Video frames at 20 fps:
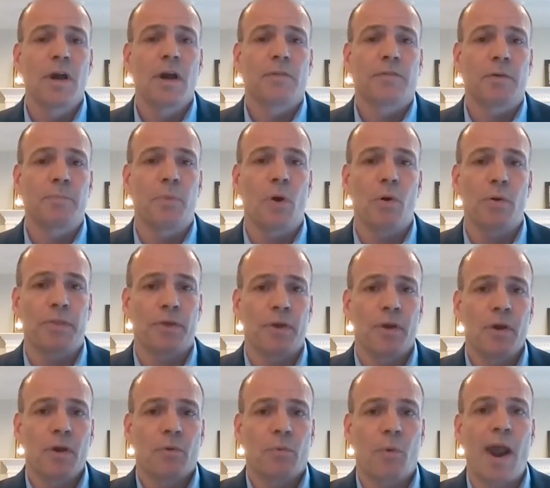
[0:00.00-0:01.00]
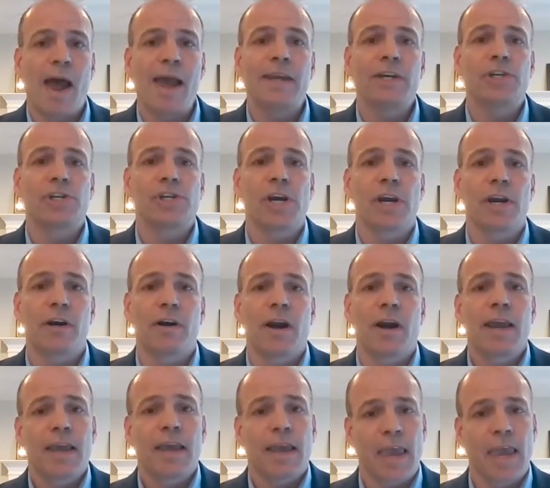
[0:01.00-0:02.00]
for both rideshare
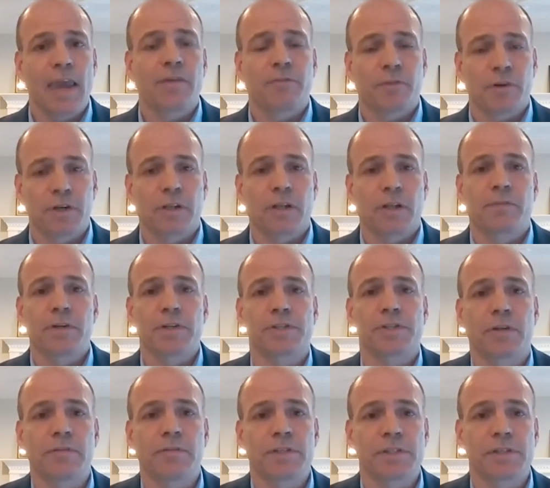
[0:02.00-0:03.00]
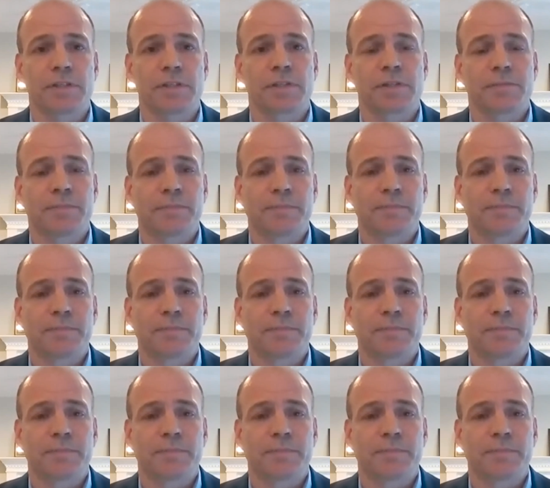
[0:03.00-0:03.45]
and for delivery services.